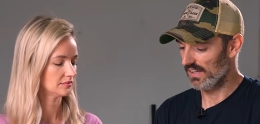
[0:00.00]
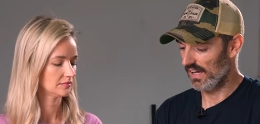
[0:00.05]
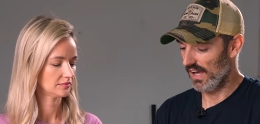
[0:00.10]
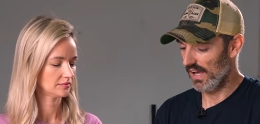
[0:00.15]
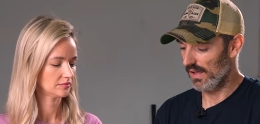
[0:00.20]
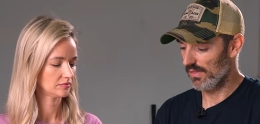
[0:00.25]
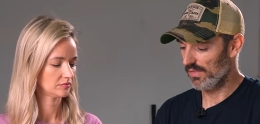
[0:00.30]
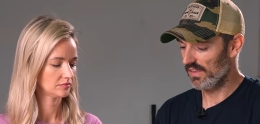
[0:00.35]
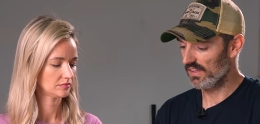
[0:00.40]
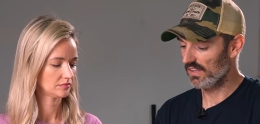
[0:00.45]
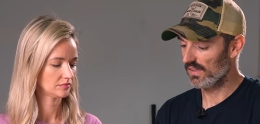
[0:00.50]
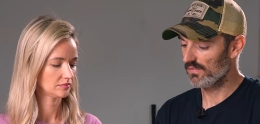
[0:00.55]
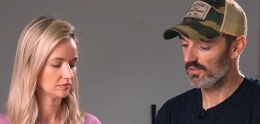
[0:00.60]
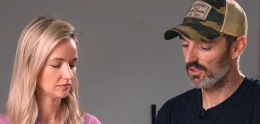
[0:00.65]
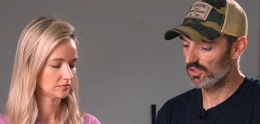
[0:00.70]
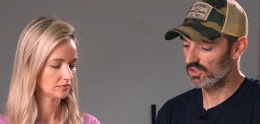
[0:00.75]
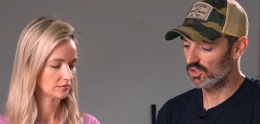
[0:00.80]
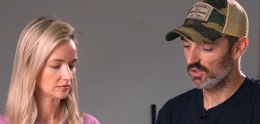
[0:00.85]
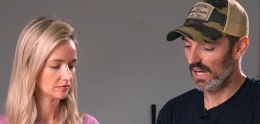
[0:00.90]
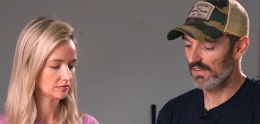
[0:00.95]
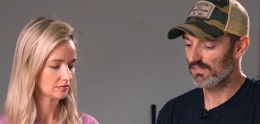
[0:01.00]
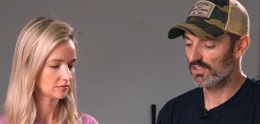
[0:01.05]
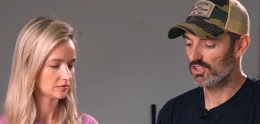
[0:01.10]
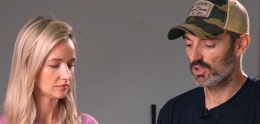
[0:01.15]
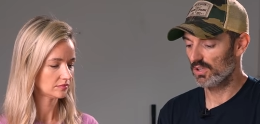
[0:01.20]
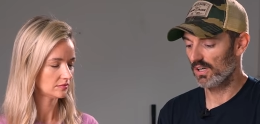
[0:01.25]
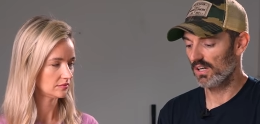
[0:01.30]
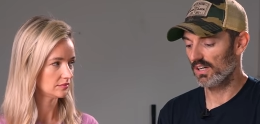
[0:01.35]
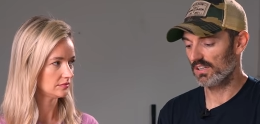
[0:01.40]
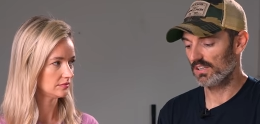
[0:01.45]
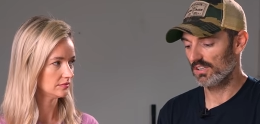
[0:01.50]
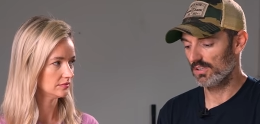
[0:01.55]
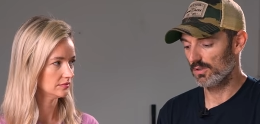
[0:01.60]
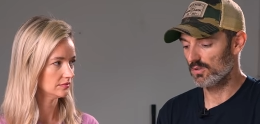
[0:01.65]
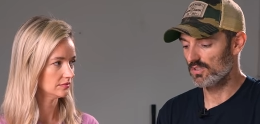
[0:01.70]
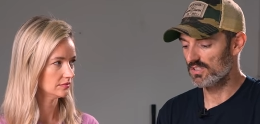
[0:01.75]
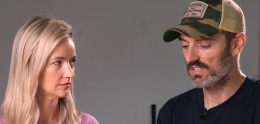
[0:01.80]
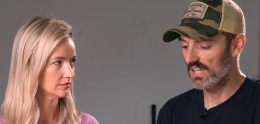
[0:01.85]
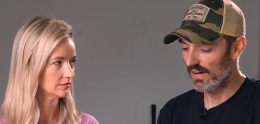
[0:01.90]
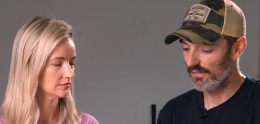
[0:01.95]
Speaker 1: I think if you drive a truck, you
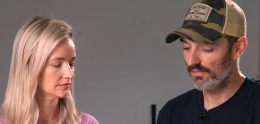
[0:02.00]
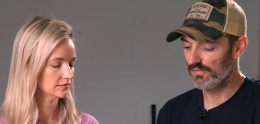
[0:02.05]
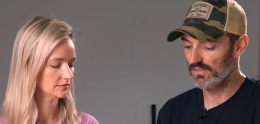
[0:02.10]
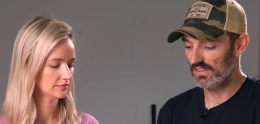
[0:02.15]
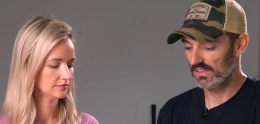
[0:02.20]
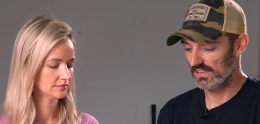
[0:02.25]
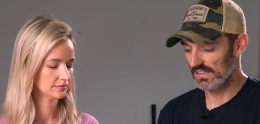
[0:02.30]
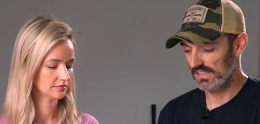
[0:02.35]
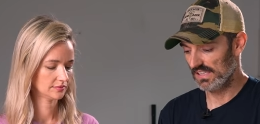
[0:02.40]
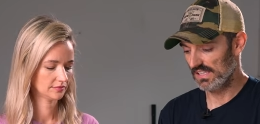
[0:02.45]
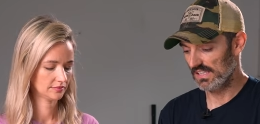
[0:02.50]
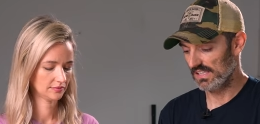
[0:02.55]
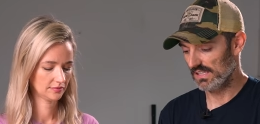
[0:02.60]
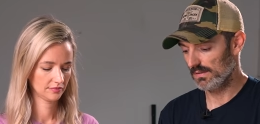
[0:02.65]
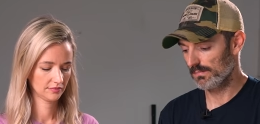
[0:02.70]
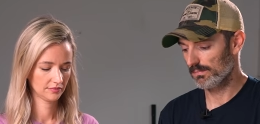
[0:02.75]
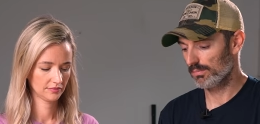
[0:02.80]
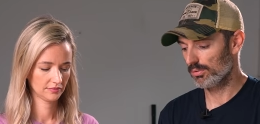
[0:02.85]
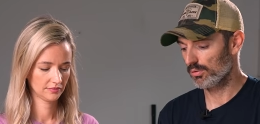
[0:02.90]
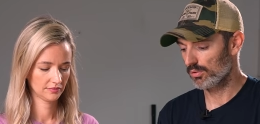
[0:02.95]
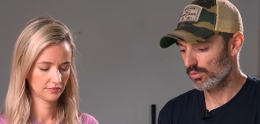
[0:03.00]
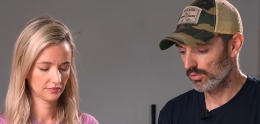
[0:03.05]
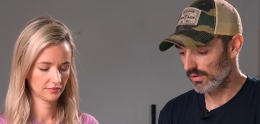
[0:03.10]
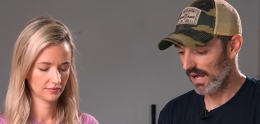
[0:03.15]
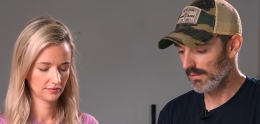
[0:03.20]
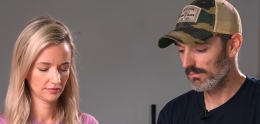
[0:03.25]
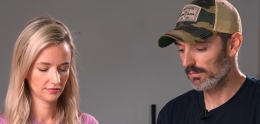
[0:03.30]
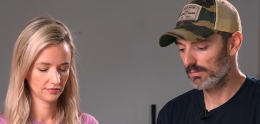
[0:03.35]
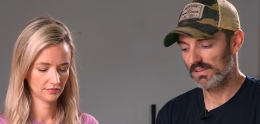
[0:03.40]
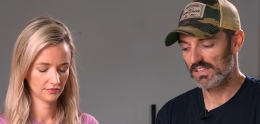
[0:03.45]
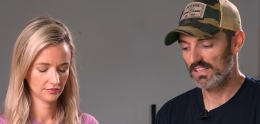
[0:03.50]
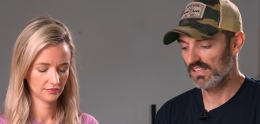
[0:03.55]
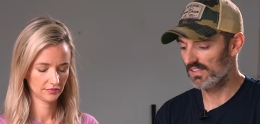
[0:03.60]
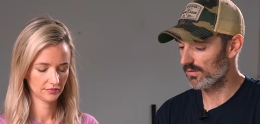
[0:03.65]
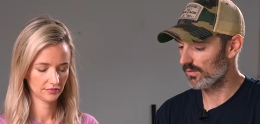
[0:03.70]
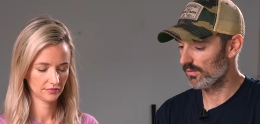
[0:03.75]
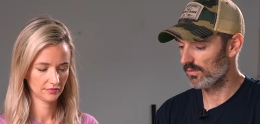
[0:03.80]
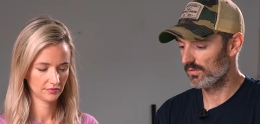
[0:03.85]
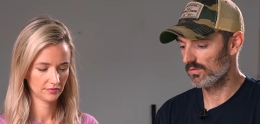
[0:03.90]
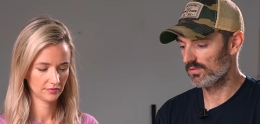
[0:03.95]
definitely probably
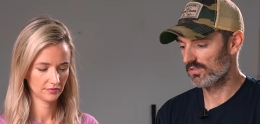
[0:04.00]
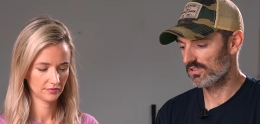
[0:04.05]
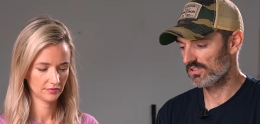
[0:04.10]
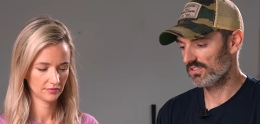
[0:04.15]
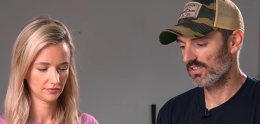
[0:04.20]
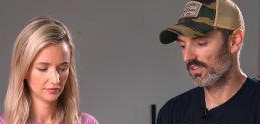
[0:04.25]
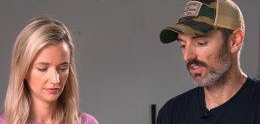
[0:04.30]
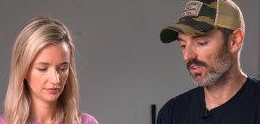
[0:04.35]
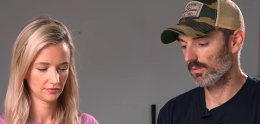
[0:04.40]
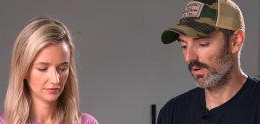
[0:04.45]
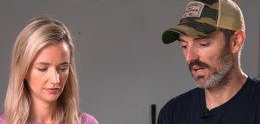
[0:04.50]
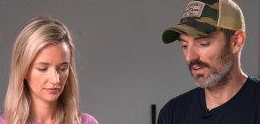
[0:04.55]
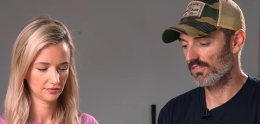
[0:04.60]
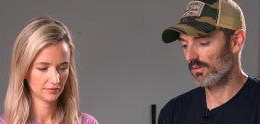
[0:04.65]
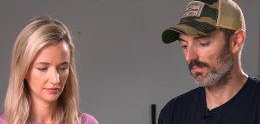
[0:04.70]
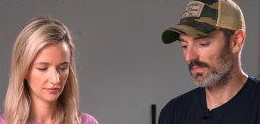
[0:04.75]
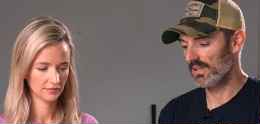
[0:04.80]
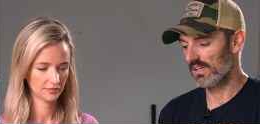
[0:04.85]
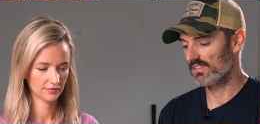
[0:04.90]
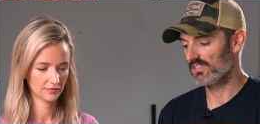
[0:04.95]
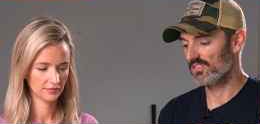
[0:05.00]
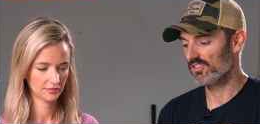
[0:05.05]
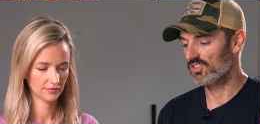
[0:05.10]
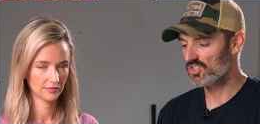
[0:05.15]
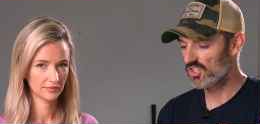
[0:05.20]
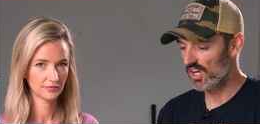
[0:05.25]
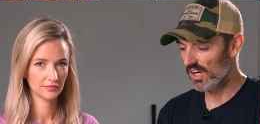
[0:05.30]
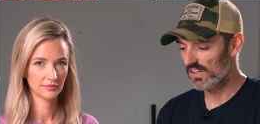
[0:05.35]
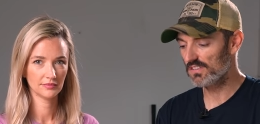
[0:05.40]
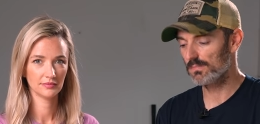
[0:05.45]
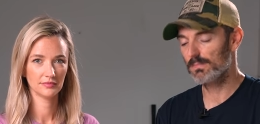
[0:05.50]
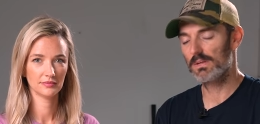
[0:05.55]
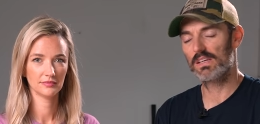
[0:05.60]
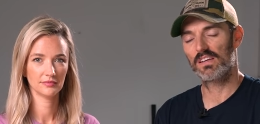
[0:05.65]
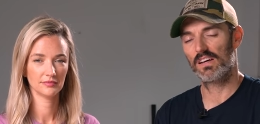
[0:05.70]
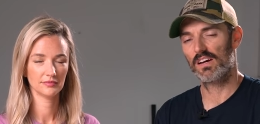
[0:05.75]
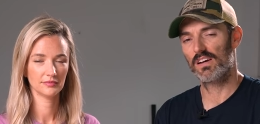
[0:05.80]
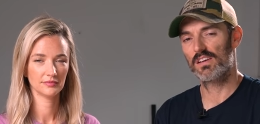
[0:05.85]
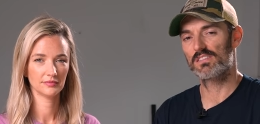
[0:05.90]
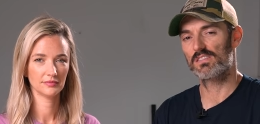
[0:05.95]
steer away from this just
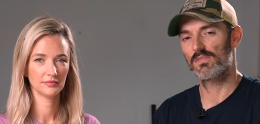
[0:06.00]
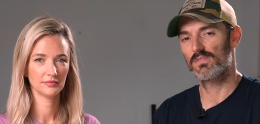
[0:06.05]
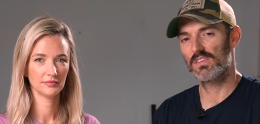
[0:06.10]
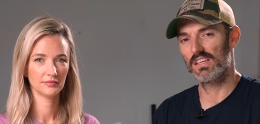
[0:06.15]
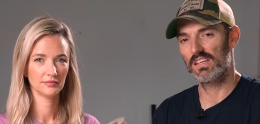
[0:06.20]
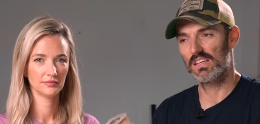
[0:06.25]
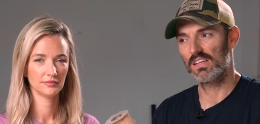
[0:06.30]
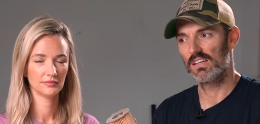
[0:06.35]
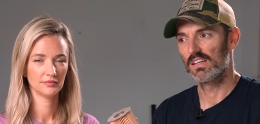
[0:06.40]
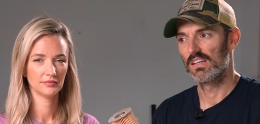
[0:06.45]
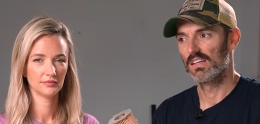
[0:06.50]
because of the